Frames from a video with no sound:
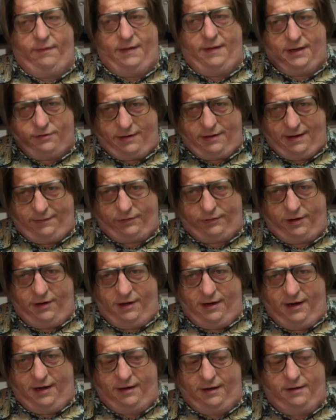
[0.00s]
that travels
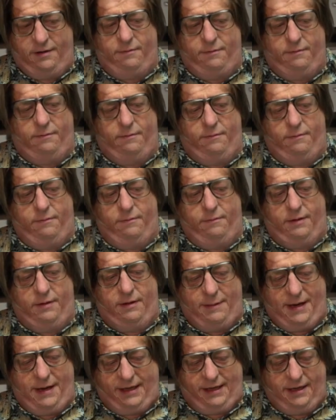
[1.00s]
along
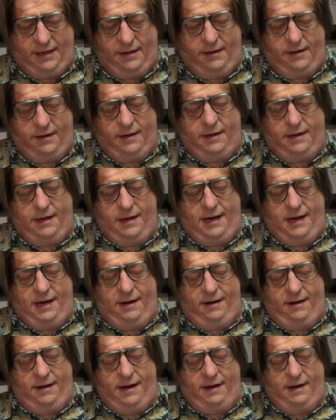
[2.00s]
with Micah.
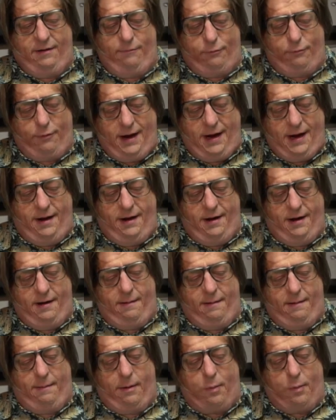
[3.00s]
And then Ren
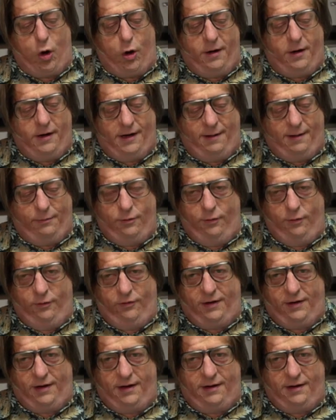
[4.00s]
Memoriam,
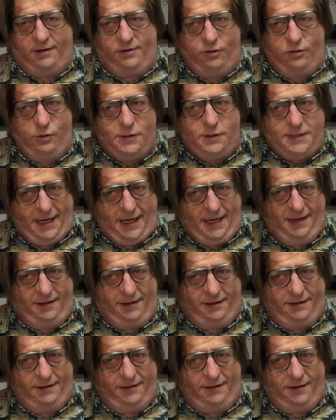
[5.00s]
who's a
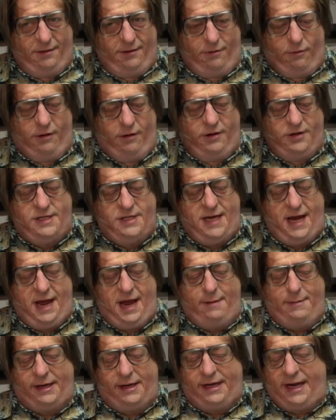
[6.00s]
two-tailed orange
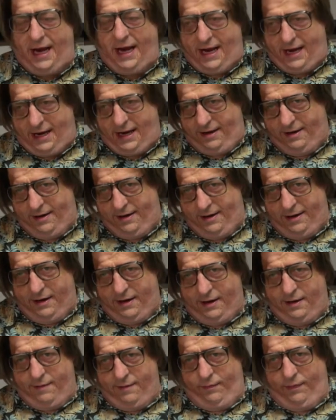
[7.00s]
tabby cat,
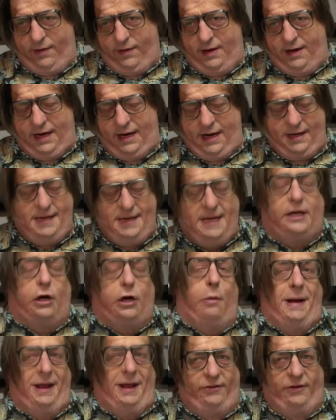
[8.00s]
and
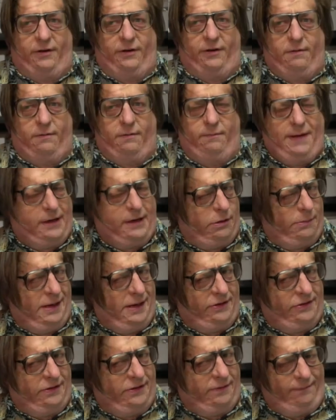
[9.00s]
Necomancer.
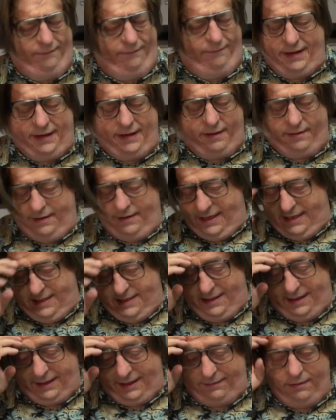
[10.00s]
Necomancer? I don't know.
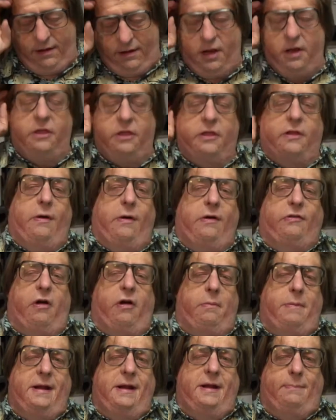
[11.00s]
It, like, the words
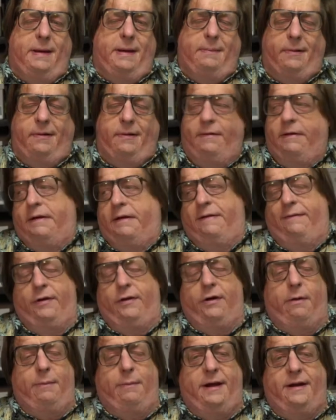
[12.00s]
made up, people.
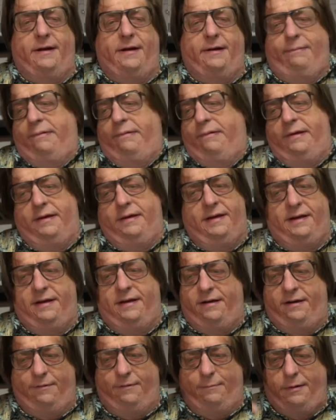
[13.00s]
They're all made up.
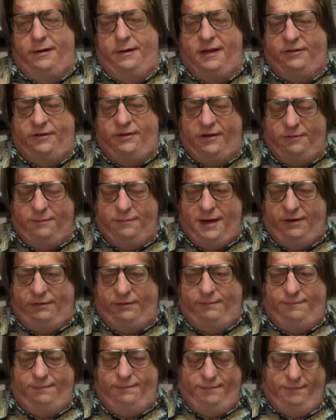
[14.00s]
I don't know if pronunciation
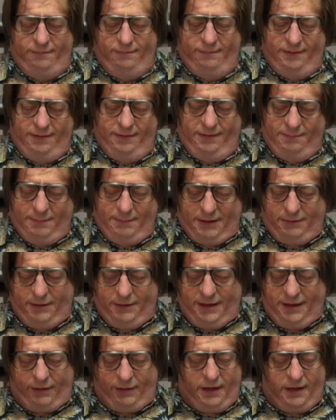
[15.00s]
matters. But
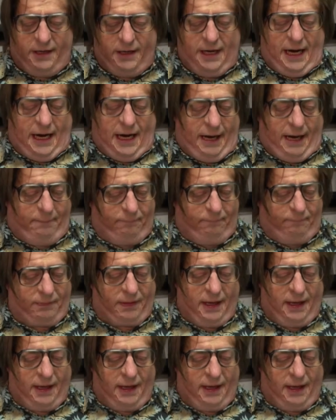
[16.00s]
whatever. There